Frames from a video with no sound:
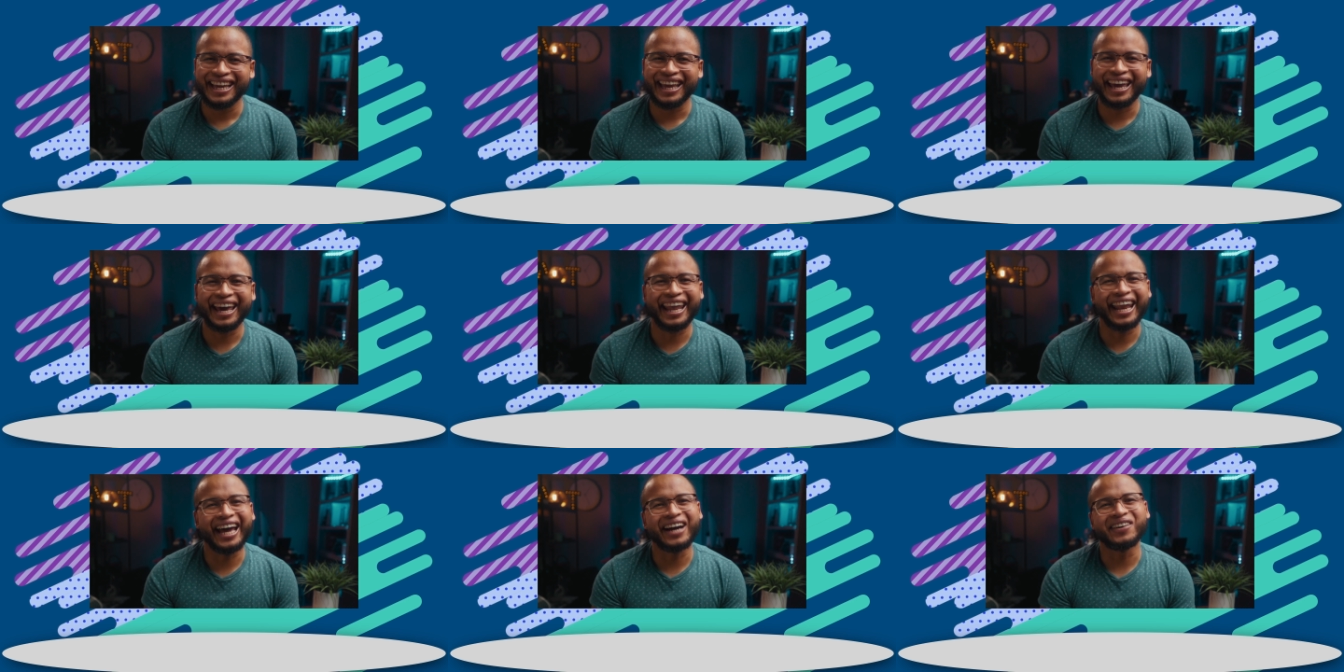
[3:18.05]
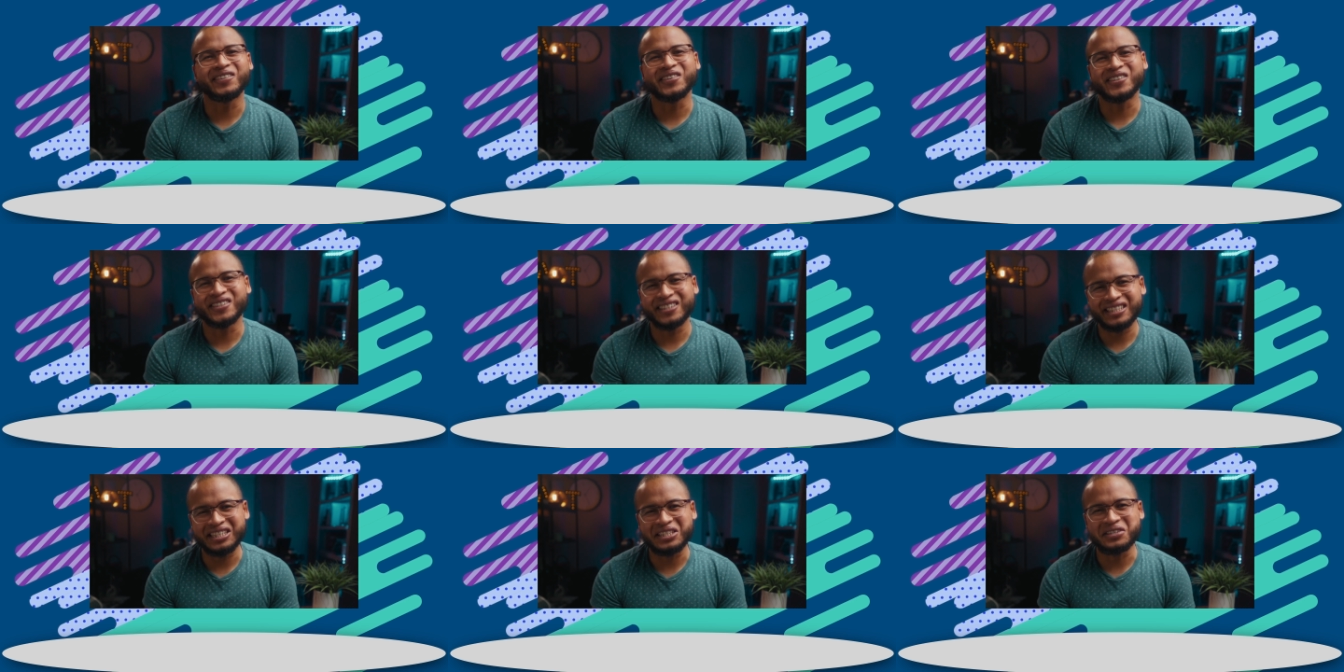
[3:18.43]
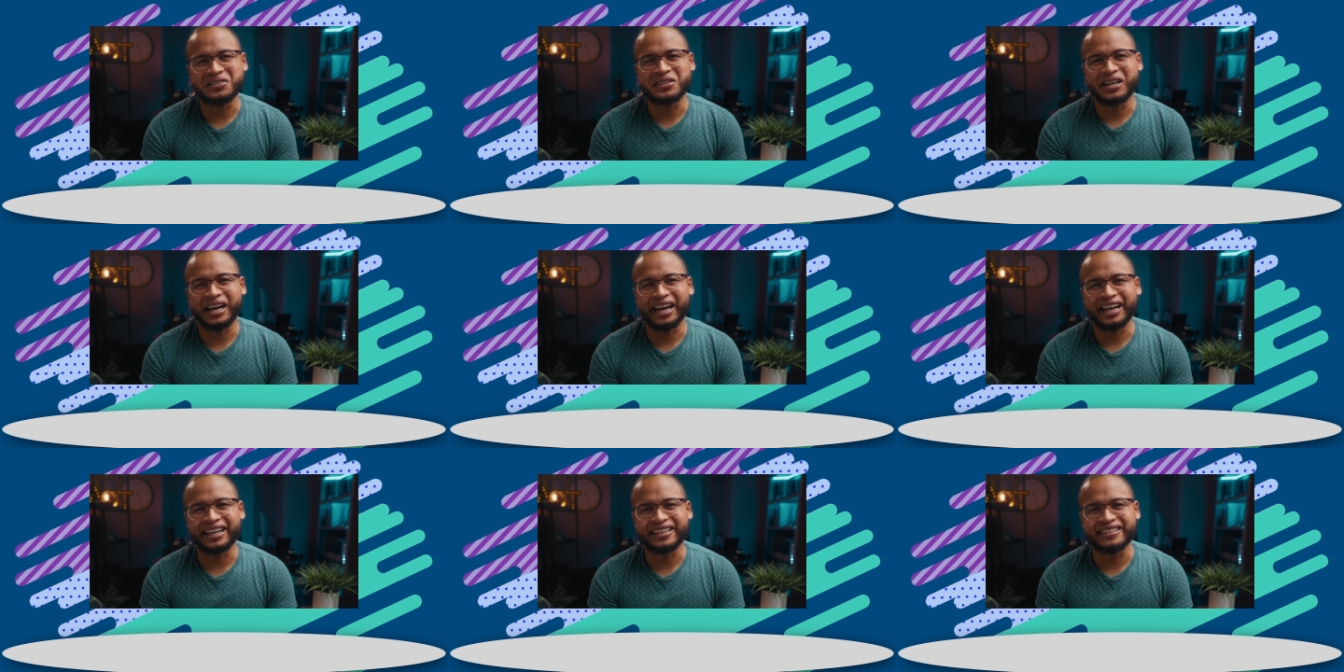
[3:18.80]
And I will see you
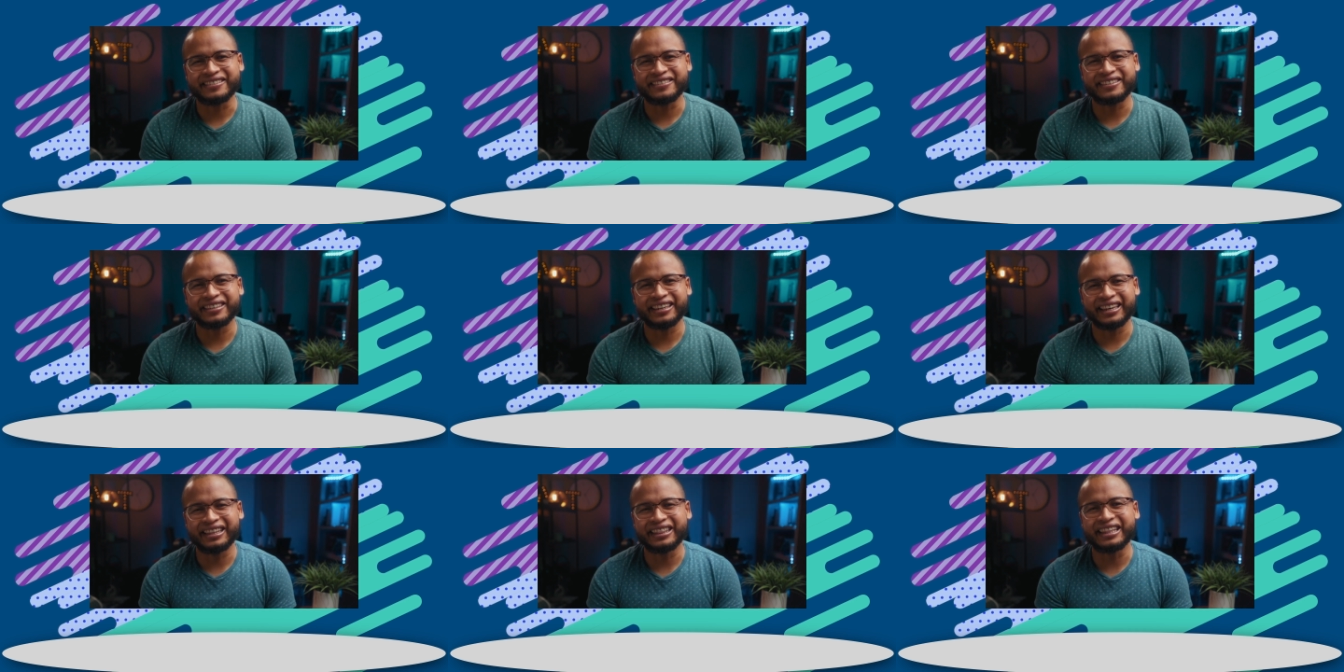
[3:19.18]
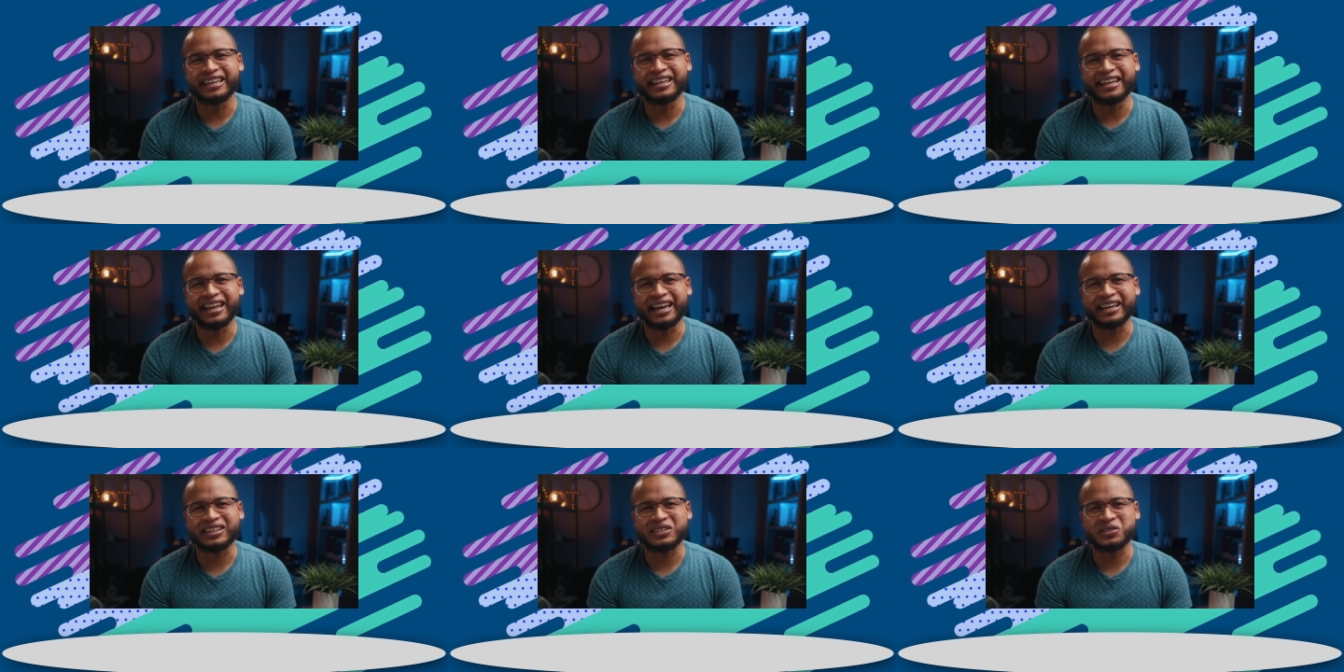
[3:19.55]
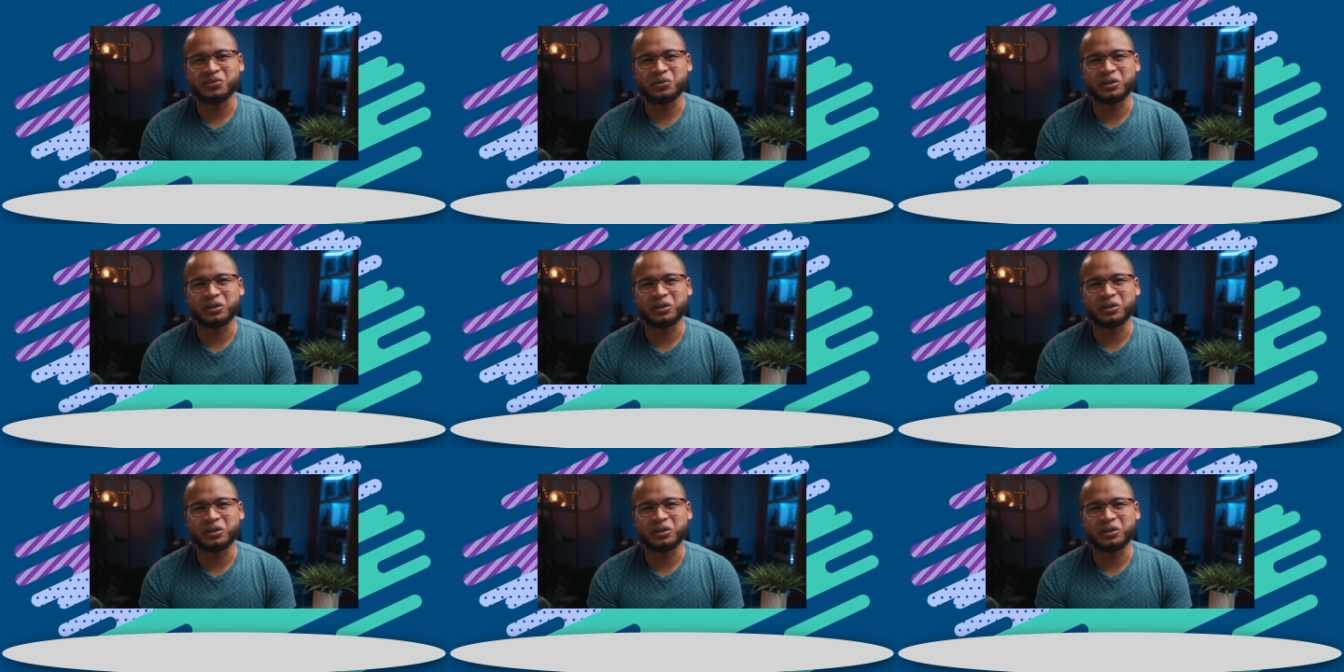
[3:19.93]
guys in the next